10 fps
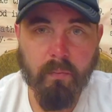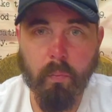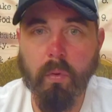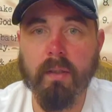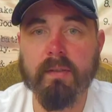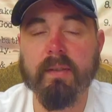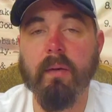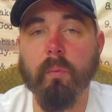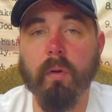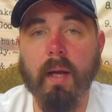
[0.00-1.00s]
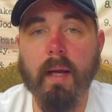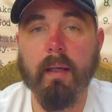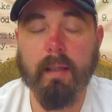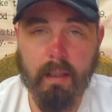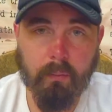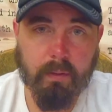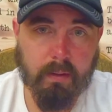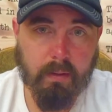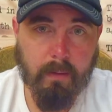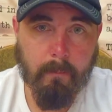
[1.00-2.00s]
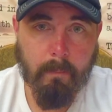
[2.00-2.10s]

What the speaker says: ones that were not counted